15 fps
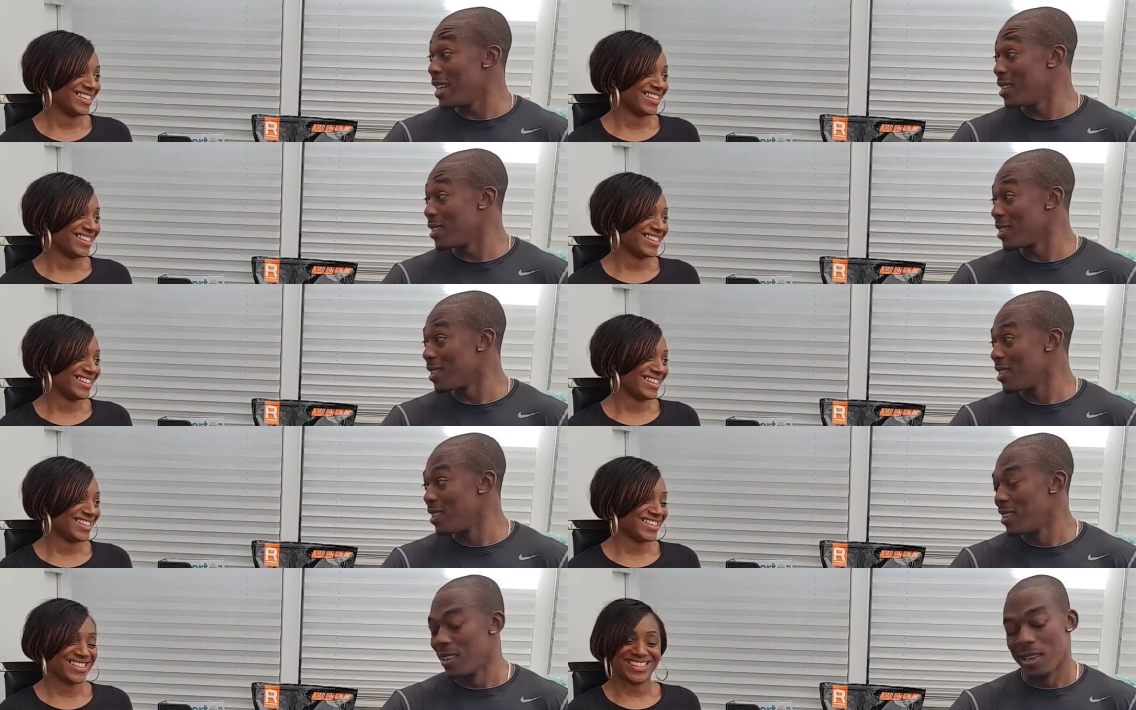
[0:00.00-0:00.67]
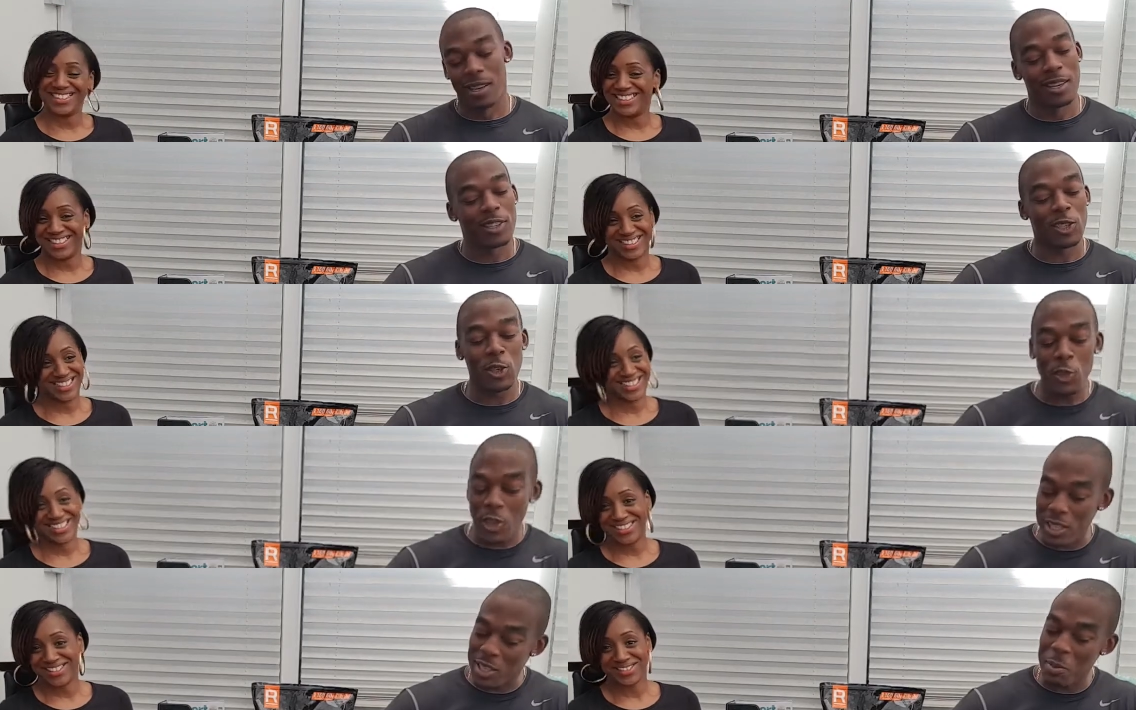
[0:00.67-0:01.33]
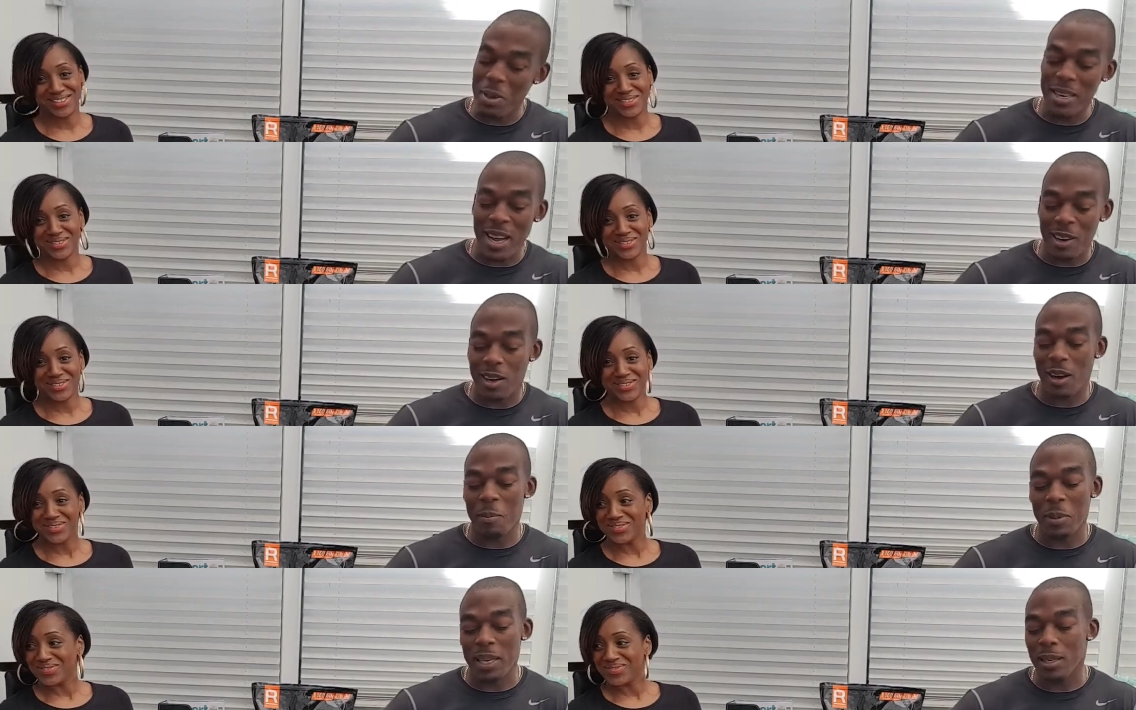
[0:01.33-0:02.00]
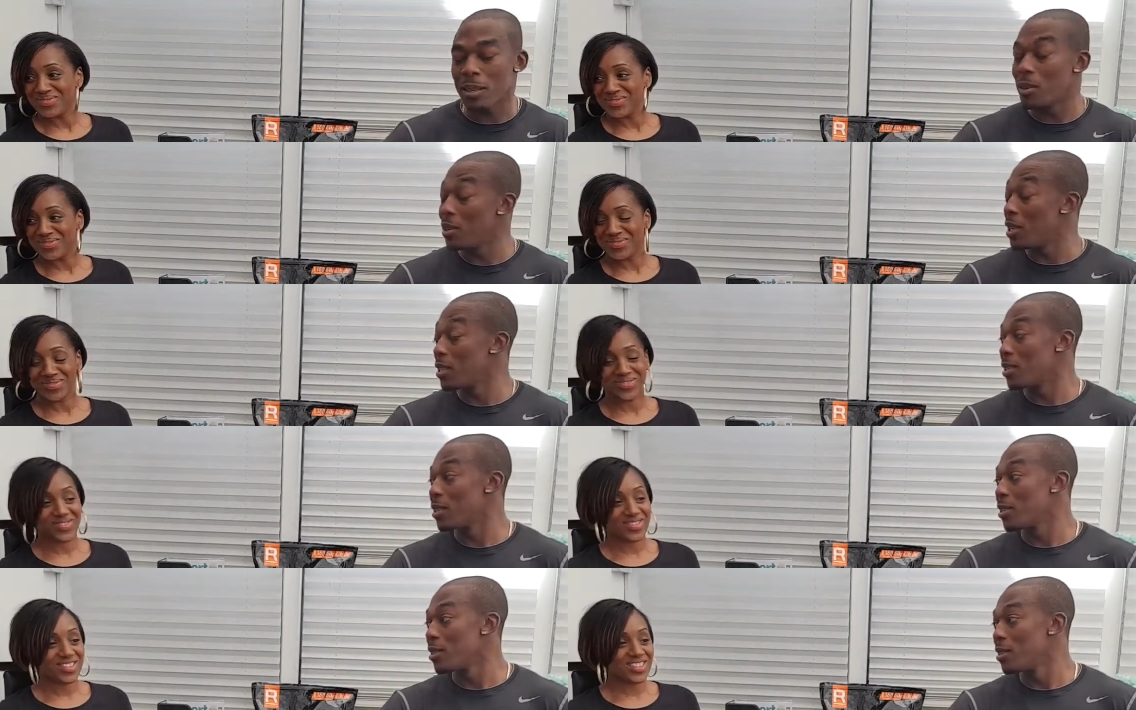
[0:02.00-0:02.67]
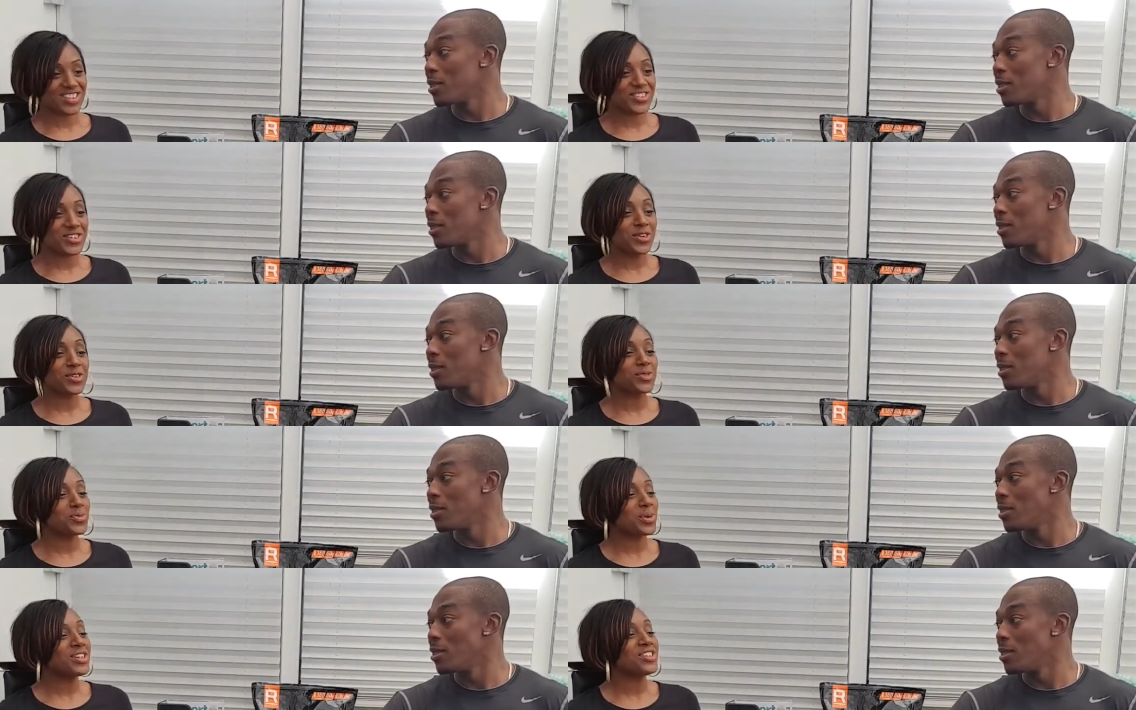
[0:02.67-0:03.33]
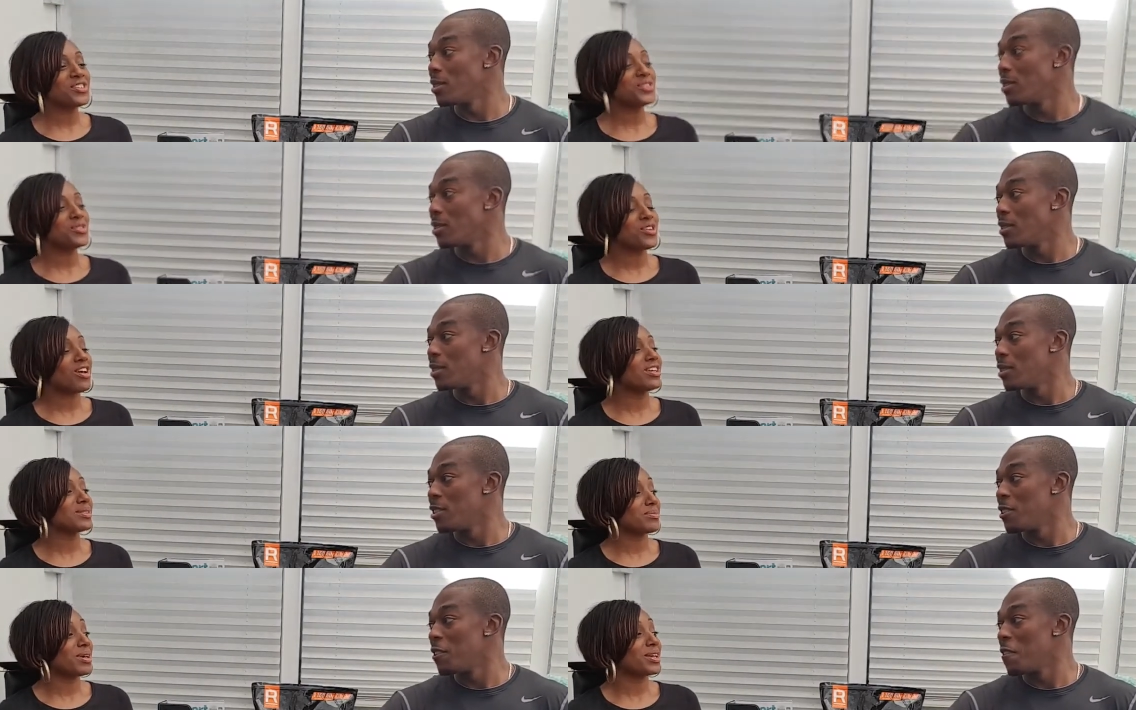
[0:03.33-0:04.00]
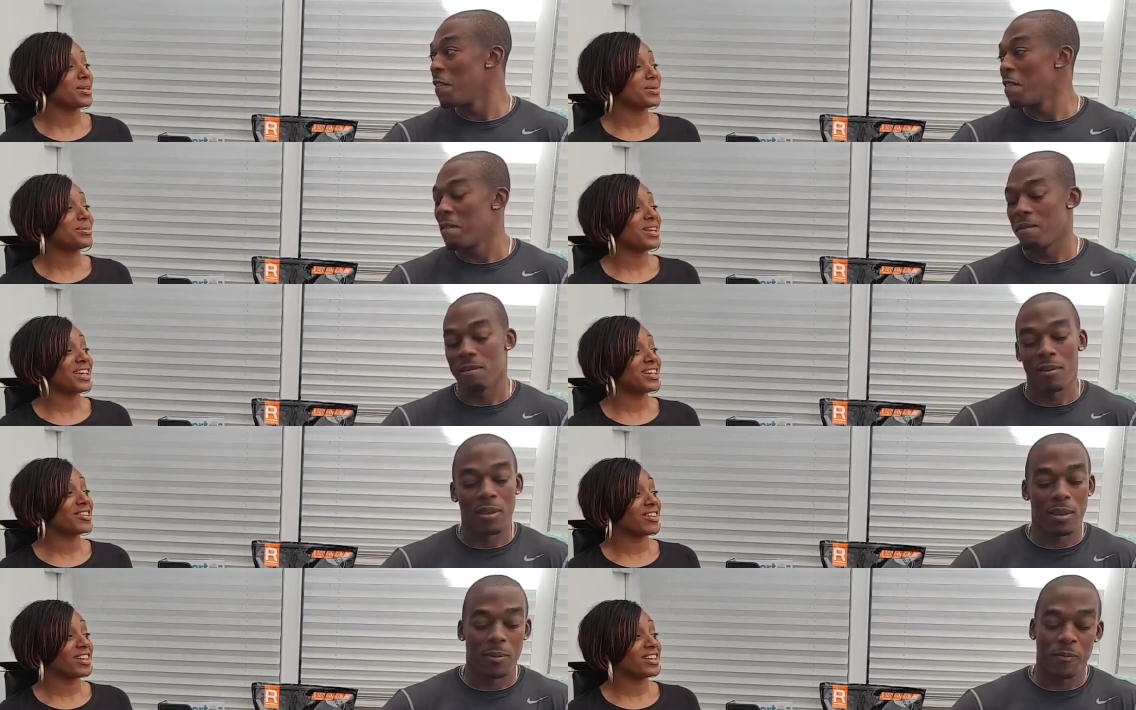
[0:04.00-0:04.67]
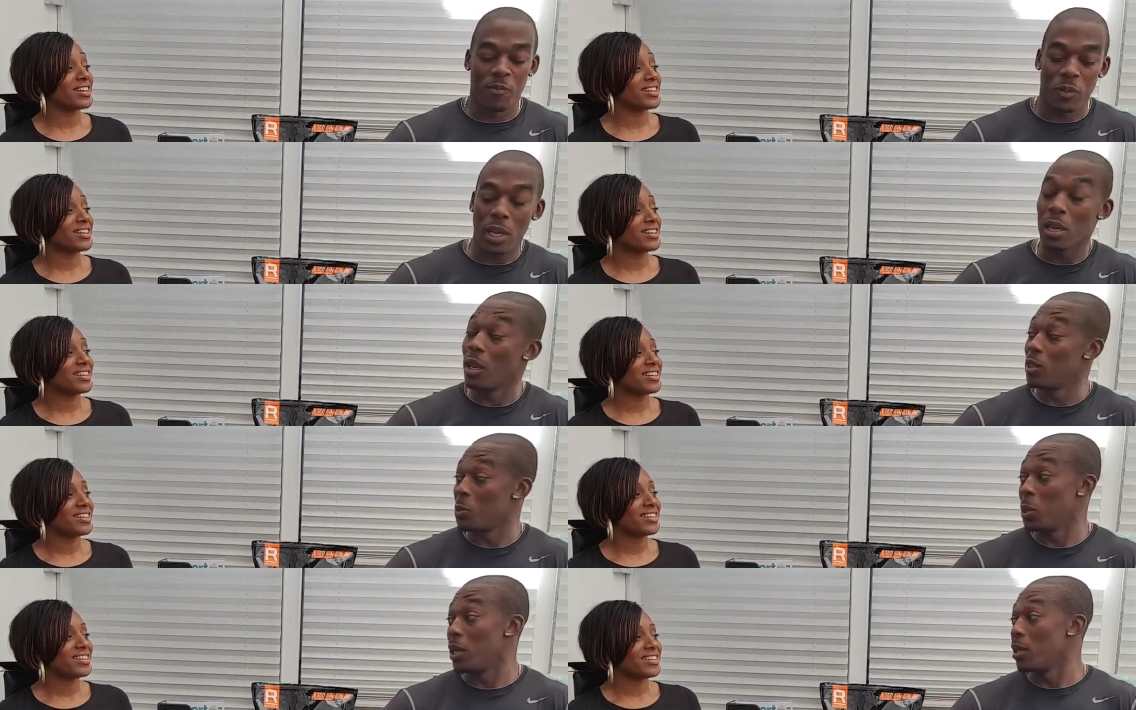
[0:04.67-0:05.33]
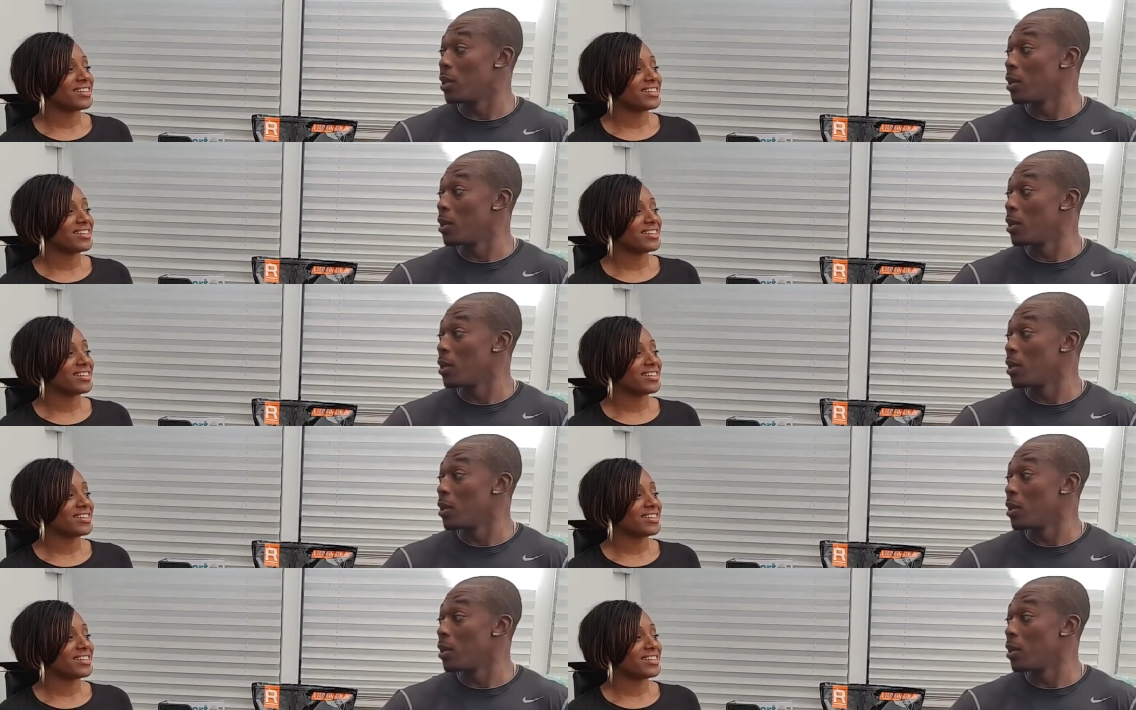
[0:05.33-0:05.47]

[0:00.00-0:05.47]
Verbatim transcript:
Speaker 1: Aid. So you try to tell me now I can't make Kool Aid.
Speaker 2: There's no. When did you last make Kool Aid, Greg? Last week.